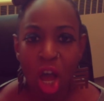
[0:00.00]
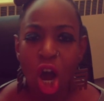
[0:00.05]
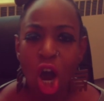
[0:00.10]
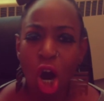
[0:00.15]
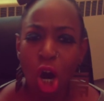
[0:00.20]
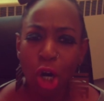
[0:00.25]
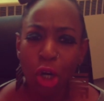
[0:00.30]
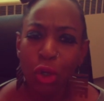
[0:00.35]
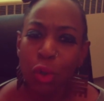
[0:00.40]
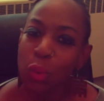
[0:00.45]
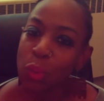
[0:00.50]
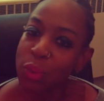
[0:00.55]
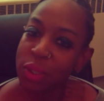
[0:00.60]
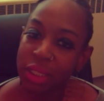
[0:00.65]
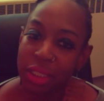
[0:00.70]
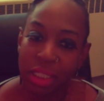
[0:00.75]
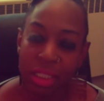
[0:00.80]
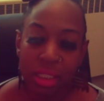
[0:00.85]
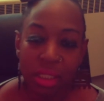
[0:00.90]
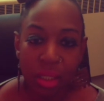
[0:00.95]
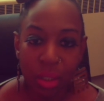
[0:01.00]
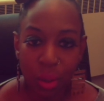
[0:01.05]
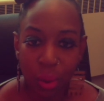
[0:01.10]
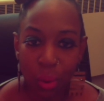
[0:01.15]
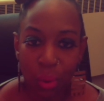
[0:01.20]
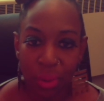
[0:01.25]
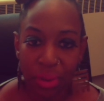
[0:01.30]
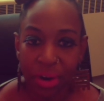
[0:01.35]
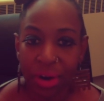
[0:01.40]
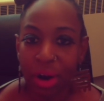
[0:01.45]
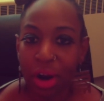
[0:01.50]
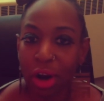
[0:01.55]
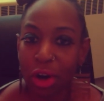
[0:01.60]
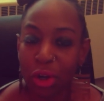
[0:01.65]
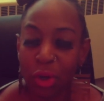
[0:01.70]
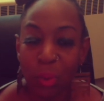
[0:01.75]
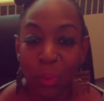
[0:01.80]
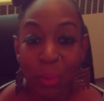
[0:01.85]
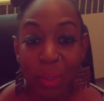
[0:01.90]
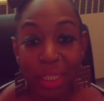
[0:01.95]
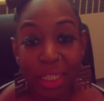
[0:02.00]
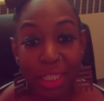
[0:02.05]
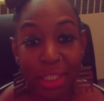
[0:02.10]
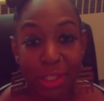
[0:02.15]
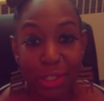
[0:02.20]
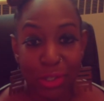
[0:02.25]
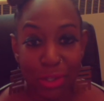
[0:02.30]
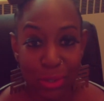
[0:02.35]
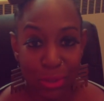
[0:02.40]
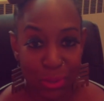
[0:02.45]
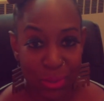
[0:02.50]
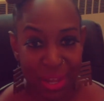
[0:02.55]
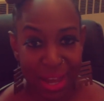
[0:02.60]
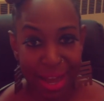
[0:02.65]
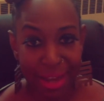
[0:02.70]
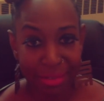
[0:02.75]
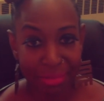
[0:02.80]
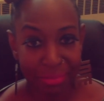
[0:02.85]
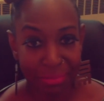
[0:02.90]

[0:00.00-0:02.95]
Are you willing to go there? Are you willing to do that?